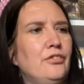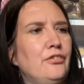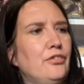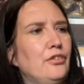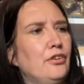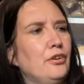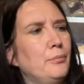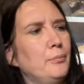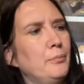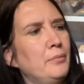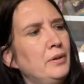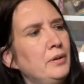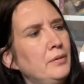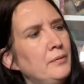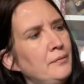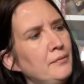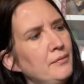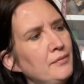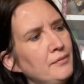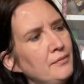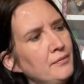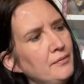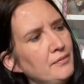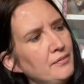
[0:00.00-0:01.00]
from
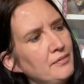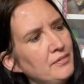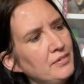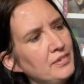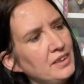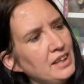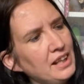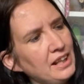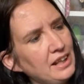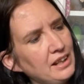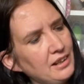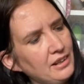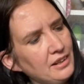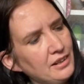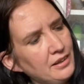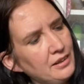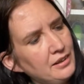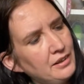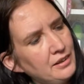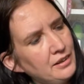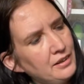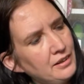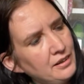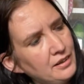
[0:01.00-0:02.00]
here
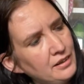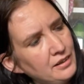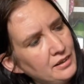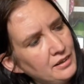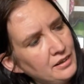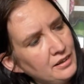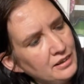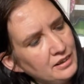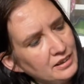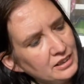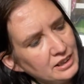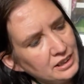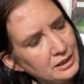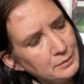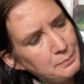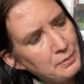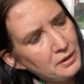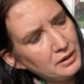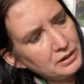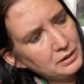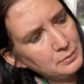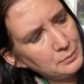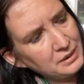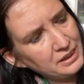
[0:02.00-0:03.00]
to the
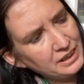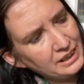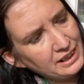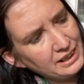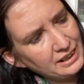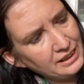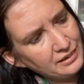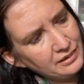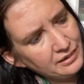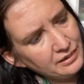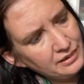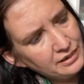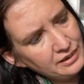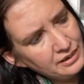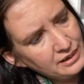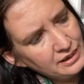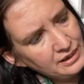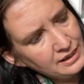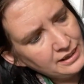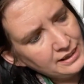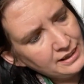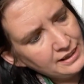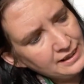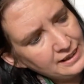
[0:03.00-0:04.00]
bottom of the heel
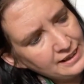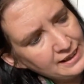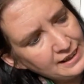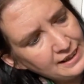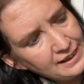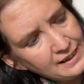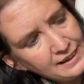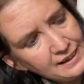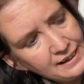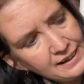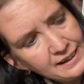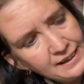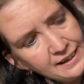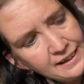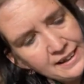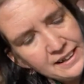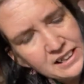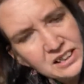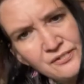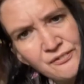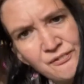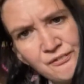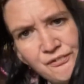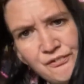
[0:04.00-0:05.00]

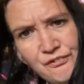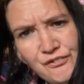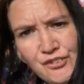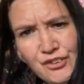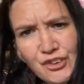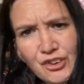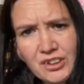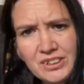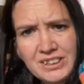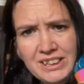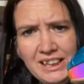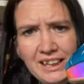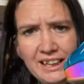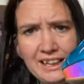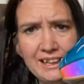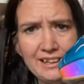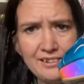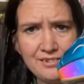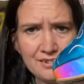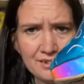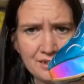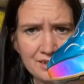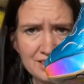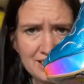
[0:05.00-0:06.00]
is
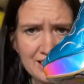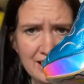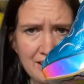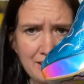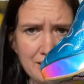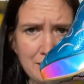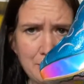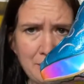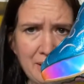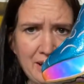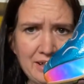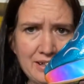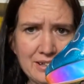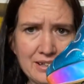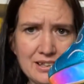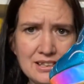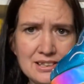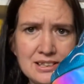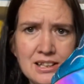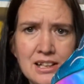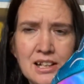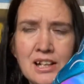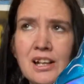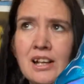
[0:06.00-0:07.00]
14
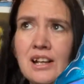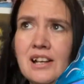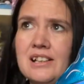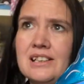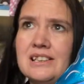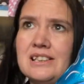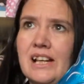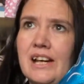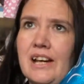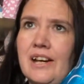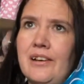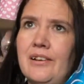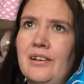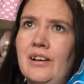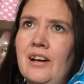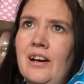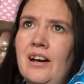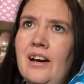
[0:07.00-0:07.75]
centimeters. So